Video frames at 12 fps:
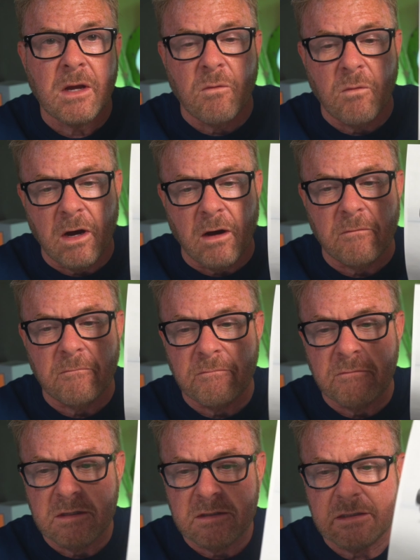Well,
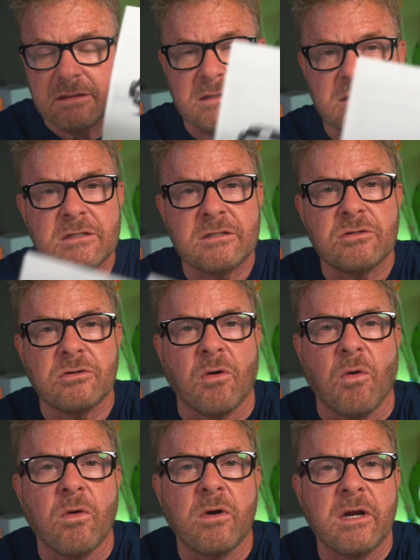this isn't just your
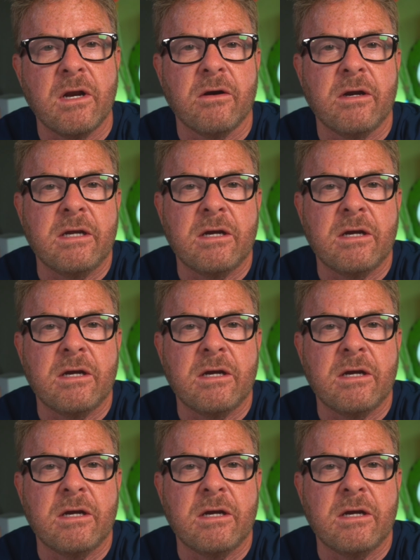ordinary